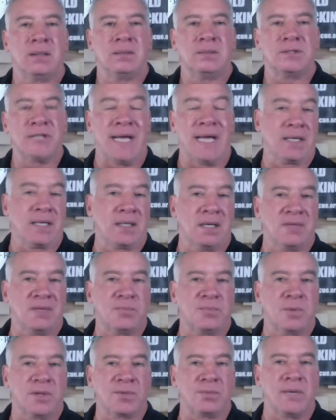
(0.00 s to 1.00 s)
Shacking
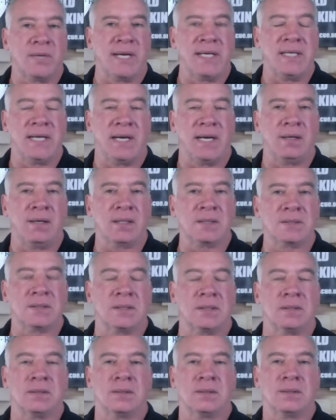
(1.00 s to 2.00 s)
up with Randy
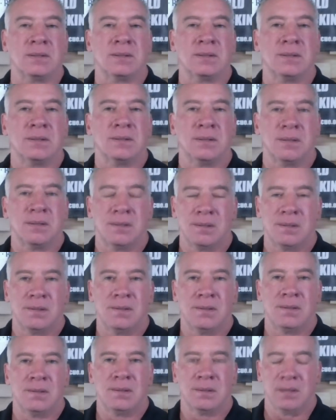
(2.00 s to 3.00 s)
Erickson.
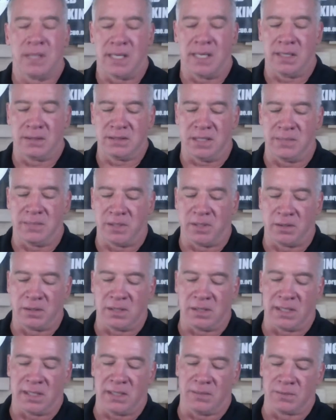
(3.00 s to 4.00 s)
A lot of time it
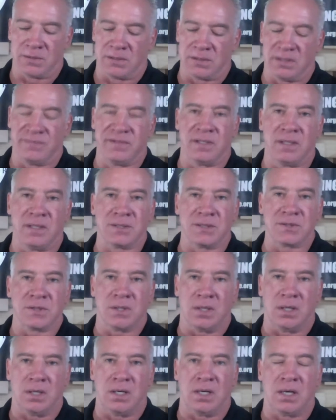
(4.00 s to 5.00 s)
looked like he was living in his
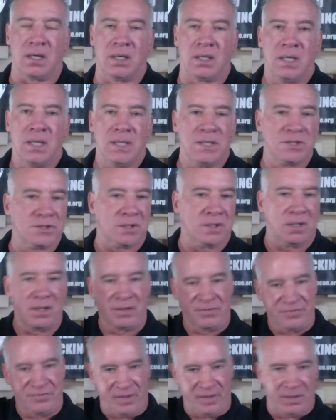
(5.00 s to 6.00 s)
car. You saw
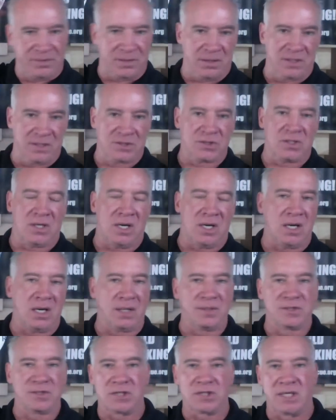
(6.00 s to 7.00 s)
the filth in his car.
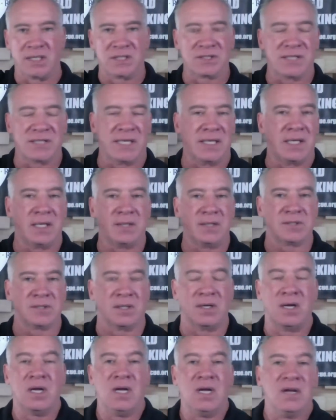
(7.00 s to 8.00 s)
He's trying to say that he's
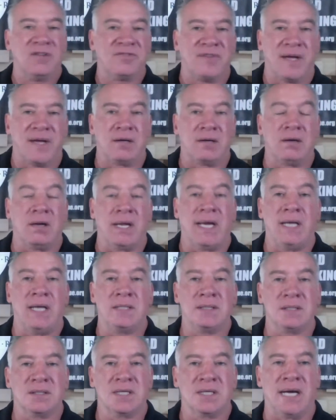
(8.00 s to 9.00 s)
a federal
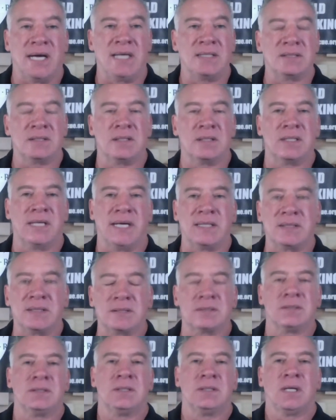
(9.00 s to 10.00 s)
agent. Guys,
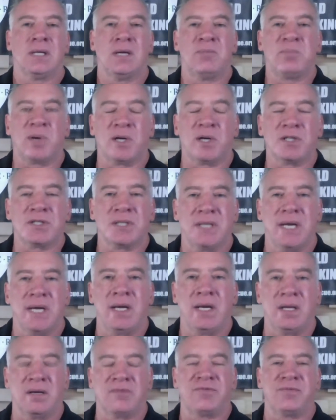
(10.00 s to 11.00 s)
that's
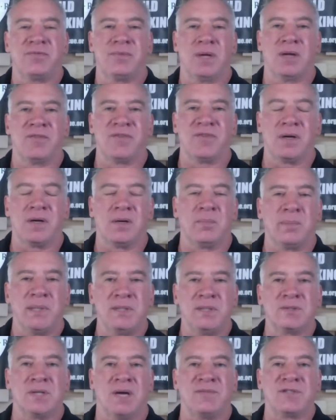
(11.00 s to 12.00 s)
impersonating a federal
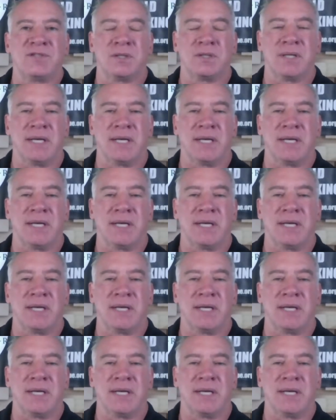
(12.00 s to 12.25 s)
peace officer.